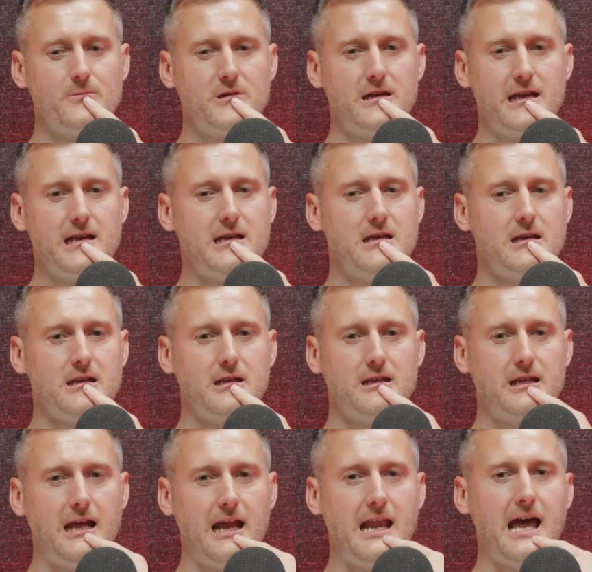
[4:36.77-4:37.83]
And
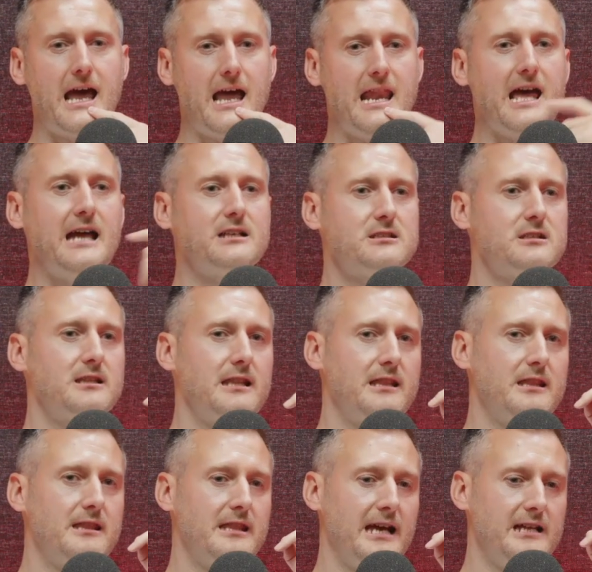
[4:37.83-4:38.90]

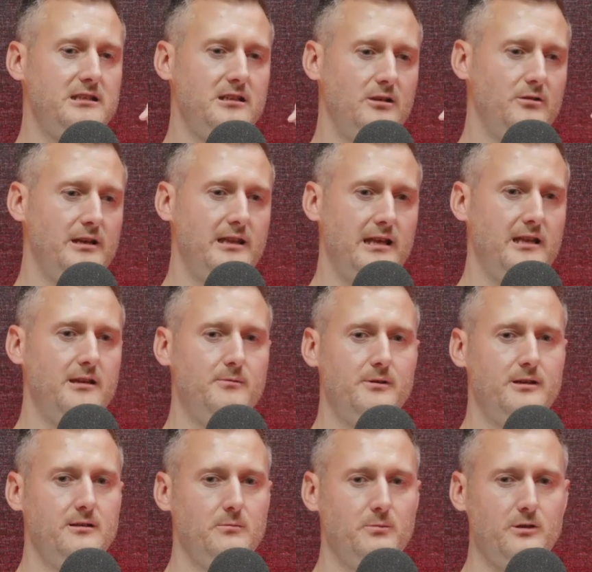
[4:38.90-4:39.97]
that's how I did it,
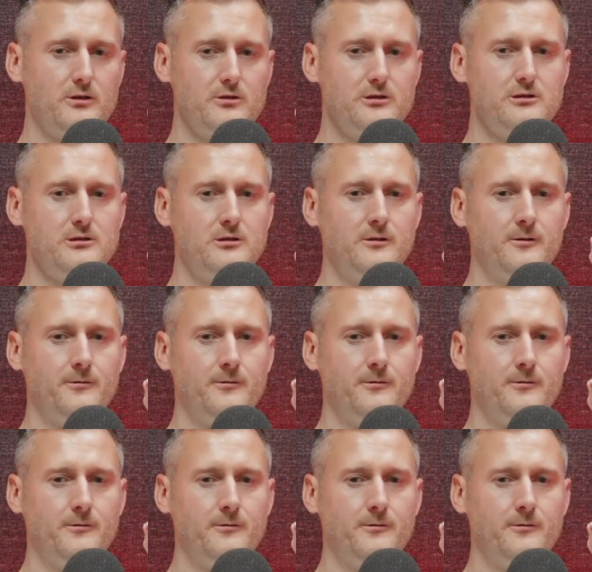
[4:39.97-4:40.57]
man. Because